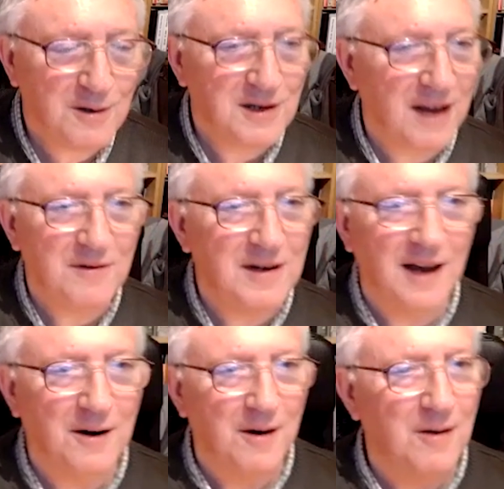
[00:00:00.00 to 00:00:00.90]
or 70, I
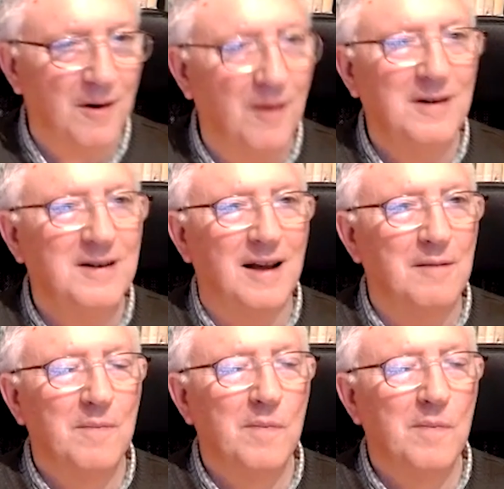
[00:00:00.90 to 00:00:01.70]
don't know, a long time.